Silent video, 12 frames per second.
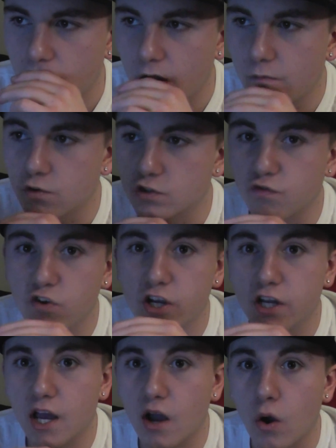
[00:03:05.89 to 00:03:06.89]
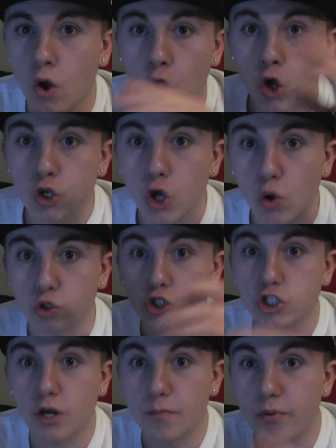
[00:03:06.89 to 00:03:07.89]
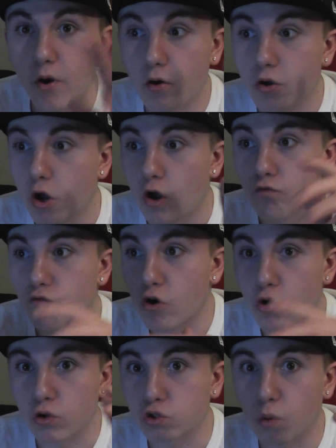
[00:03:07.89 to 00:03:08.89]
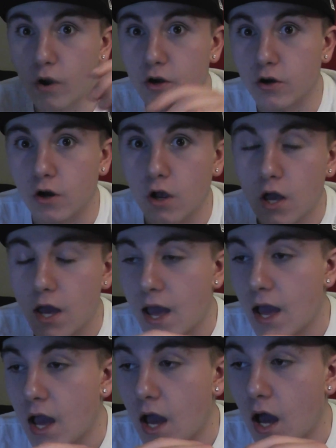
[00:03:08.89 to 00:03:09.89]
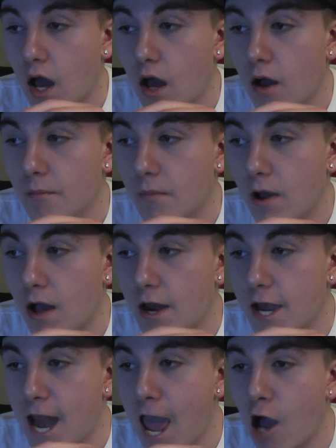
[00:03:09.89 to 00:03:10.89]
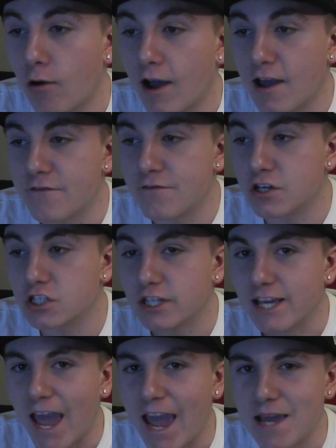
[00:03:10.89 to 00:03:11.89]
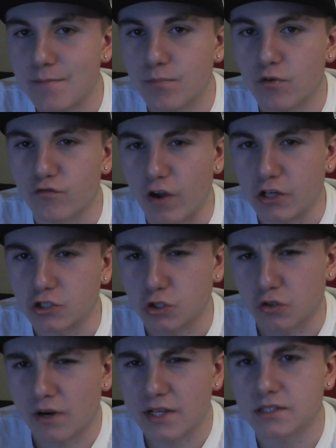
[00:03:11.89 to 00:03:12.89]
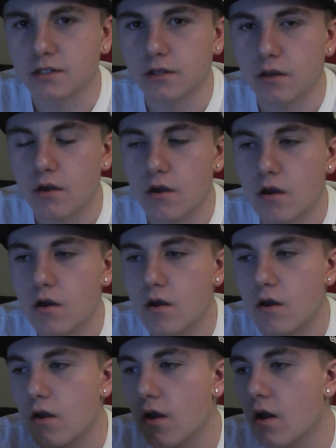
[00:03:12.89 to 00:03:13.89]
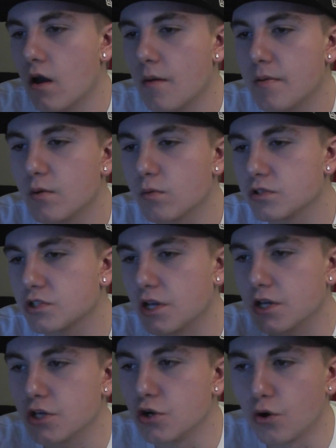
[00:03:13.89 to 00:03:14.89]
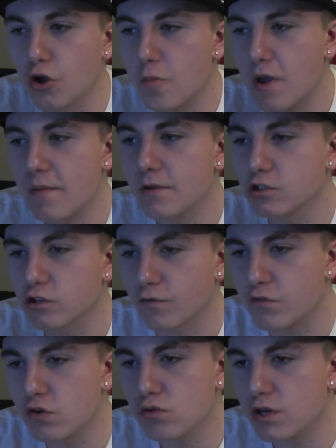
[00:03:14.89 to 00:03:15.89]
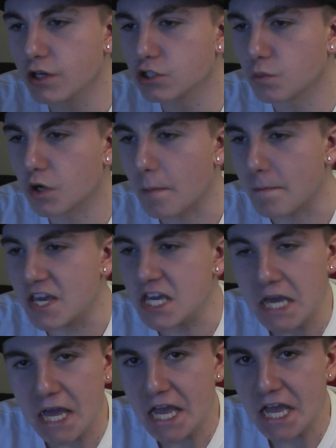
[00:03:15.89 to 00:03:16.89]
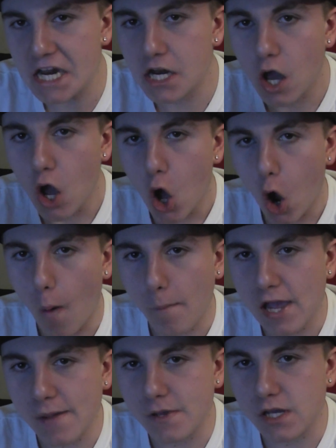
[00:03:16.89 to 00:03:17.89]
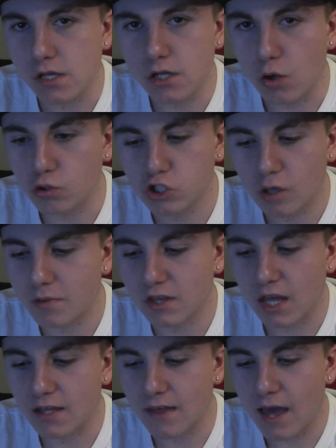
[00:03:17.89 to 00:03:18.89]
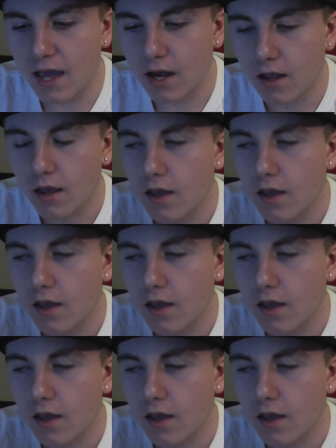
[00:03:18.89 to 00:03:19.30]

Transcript: everyone's freaking out. Yo, CM Punk wrote on Twitter, now I officially hate professional wrestling. People were saying, you don't know, maybe there's a feud he doesn't want to be in, or maybe, something like that.